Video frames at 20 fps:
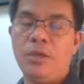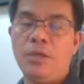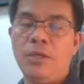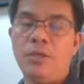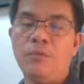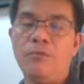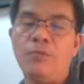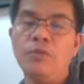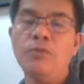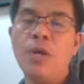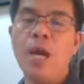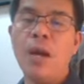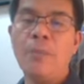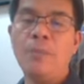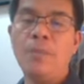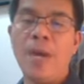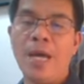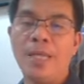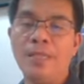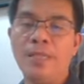If you
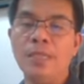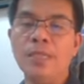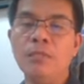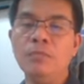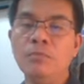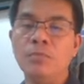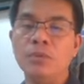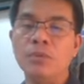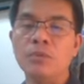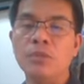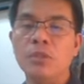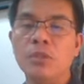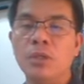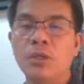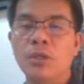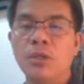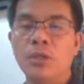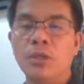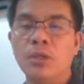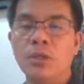have bad input,
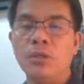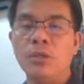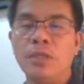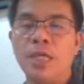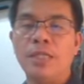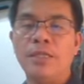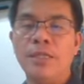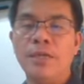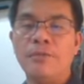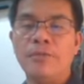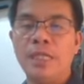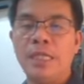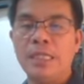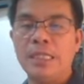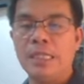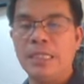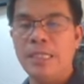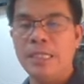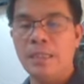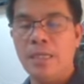you can
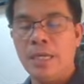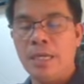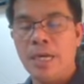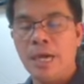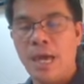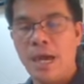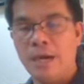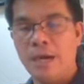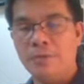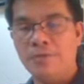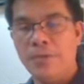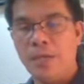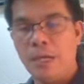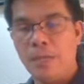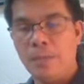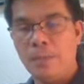definitely have